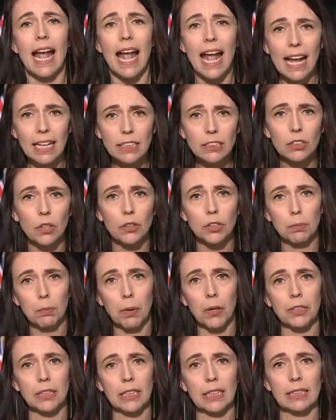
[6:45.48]
as those
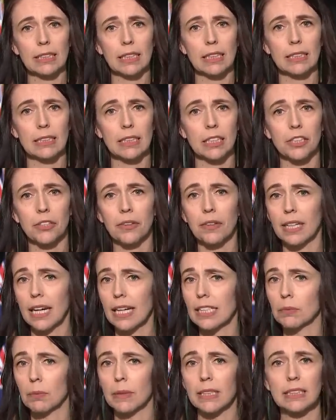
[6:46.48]
protests continue and
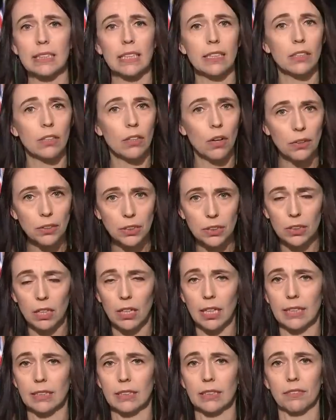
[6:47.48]
as we see no
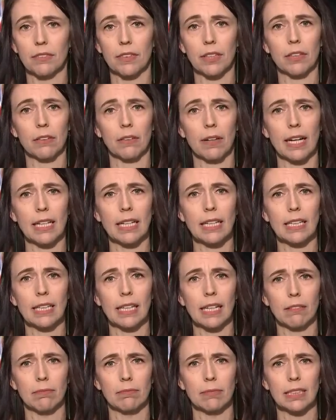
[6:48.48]
signs of the Iranian
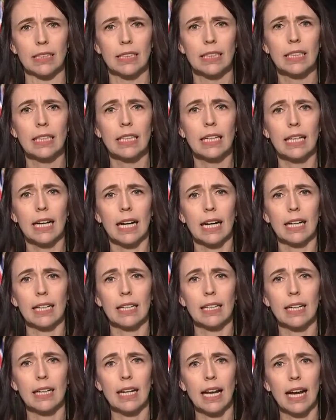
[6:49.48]
government uh,
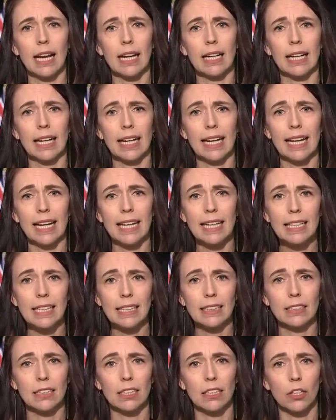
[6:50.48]
uh,
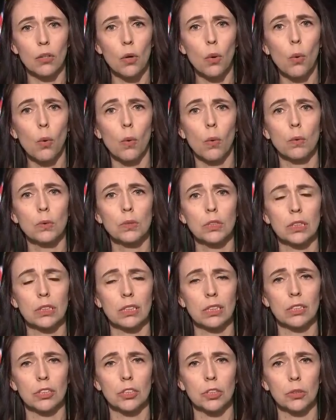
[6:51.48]
heeding to the calls
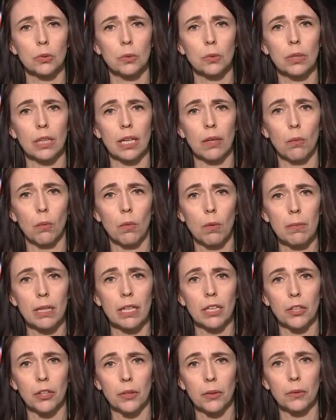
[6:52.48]
to ensure that women
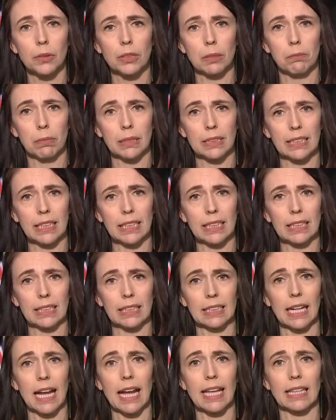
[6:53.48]
and girls in
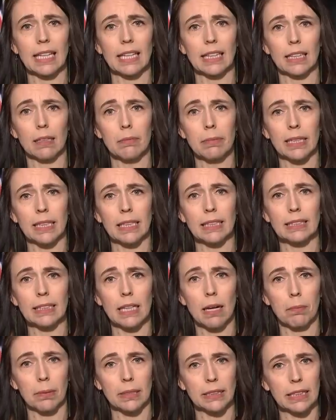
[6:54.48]
particular and their liberties
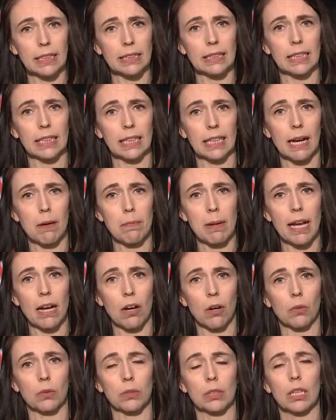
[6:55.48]
are protected and
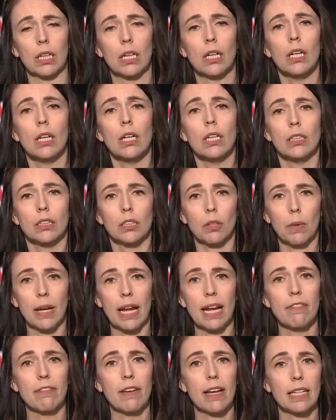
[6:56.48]
upheld. Do those so
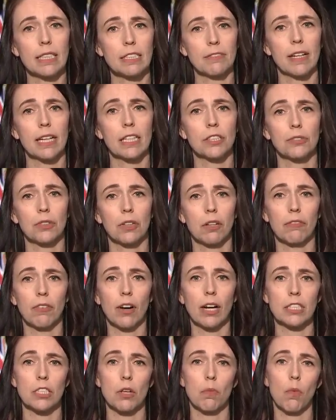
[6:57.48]
we have asked for extra
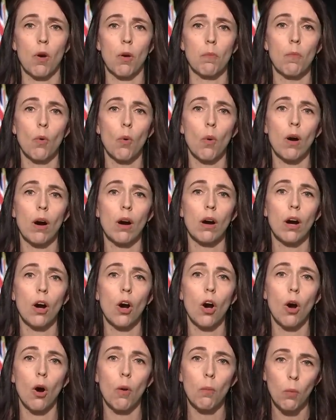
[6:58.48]
advice on what more
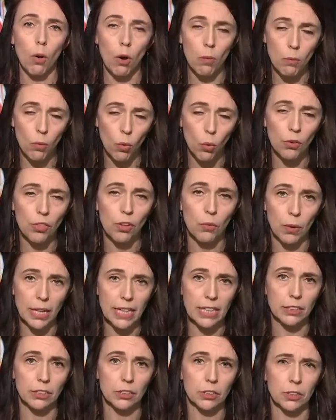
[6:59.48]
on what more that
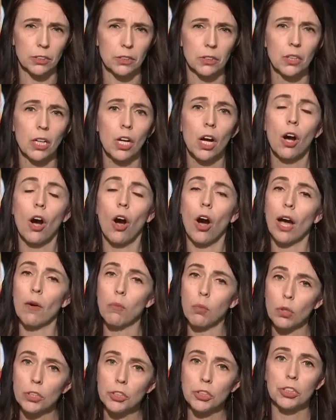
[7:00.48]
we can do. I
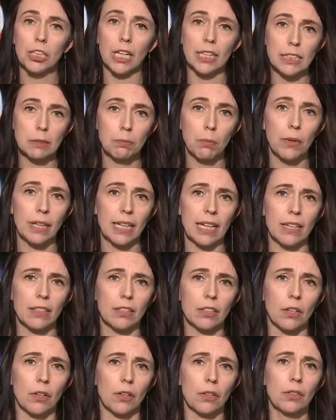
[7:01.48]
would just point
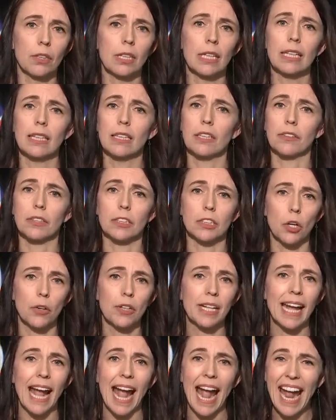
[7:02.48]
out, though, there is
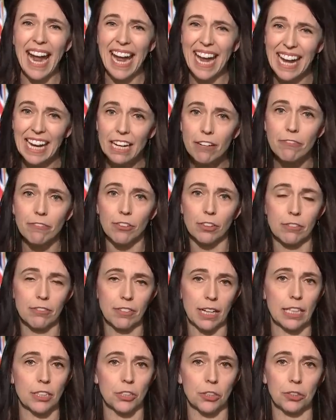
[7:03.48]
only a handful of
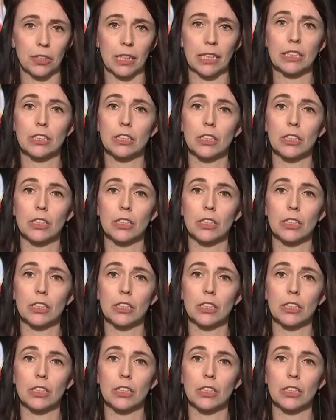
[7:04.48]
countries